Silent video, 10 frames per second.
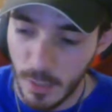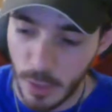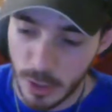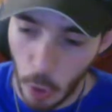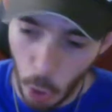
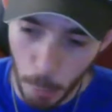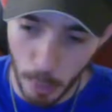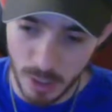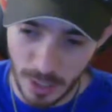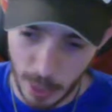there's
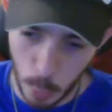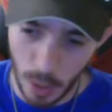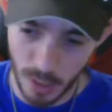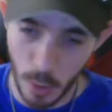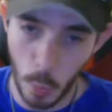
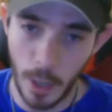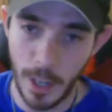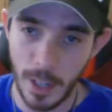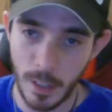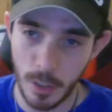homosexuality,
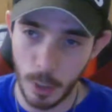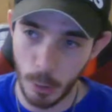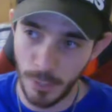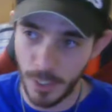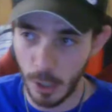where
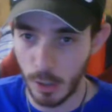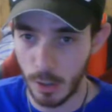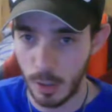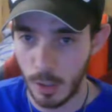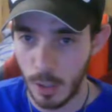you
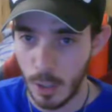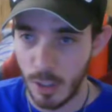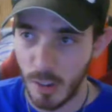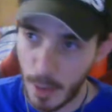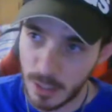feel
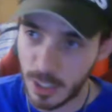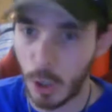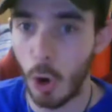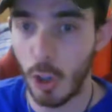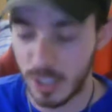
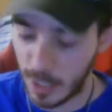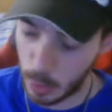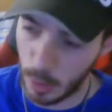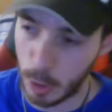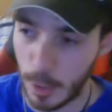romantic or
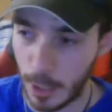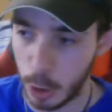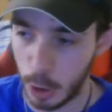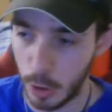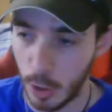sexual
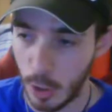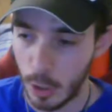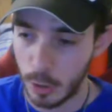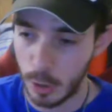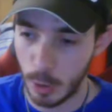attraction
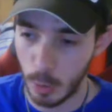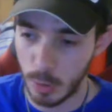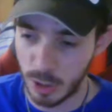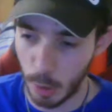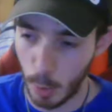to
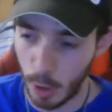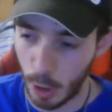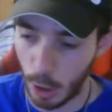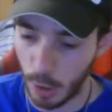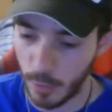someone
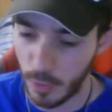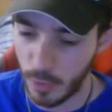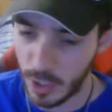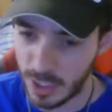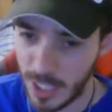of
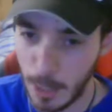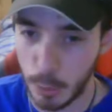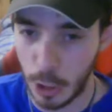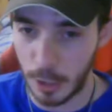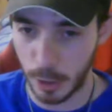the
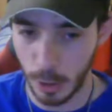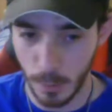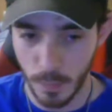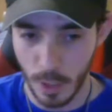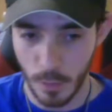same gender.
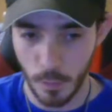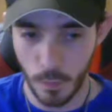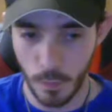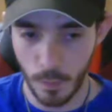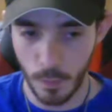
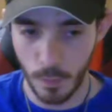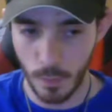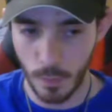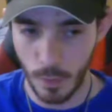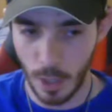
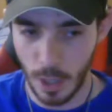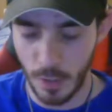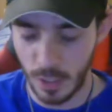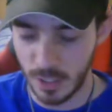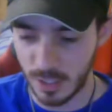
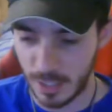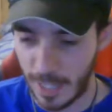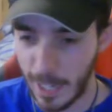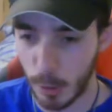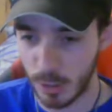There's
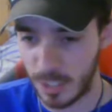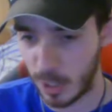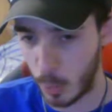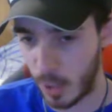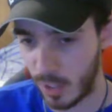
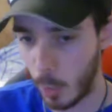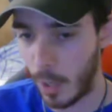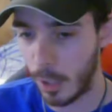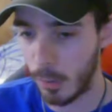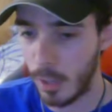heterosexuality,
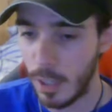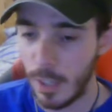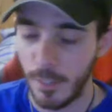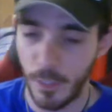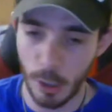where you
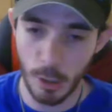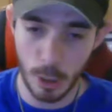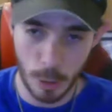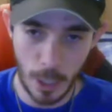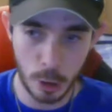feel
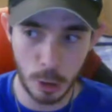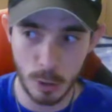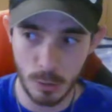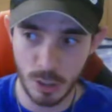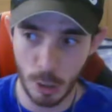attraction
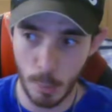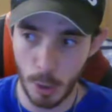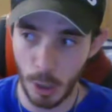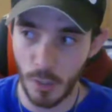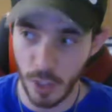to
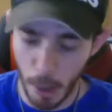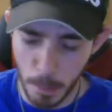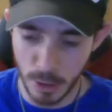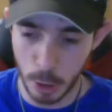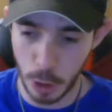someone of the
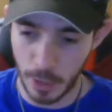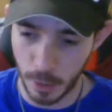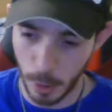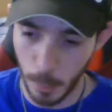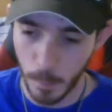opposite gender.